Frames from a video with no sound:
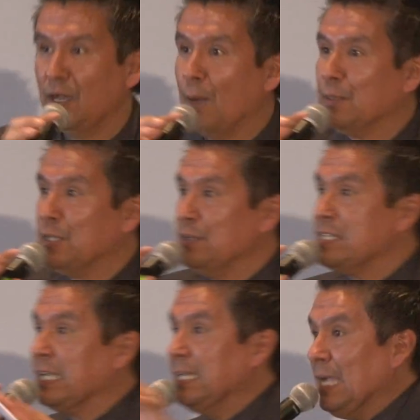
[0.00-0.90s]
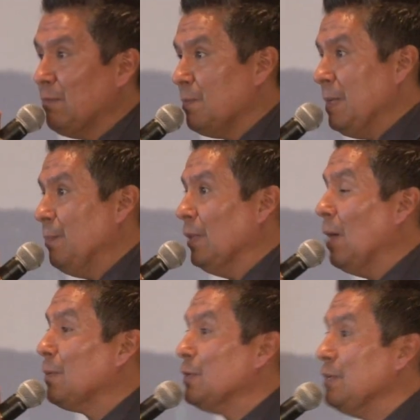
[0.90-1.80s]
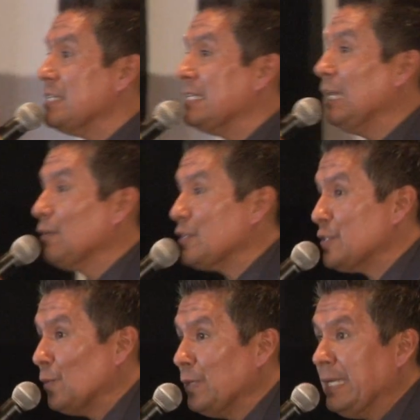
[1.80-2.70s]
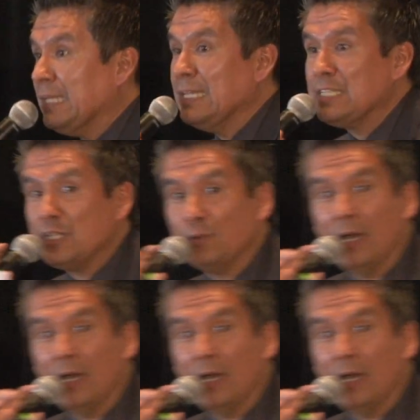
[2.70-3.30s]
opportunities to connect with people, opportunities to tell our story and listen to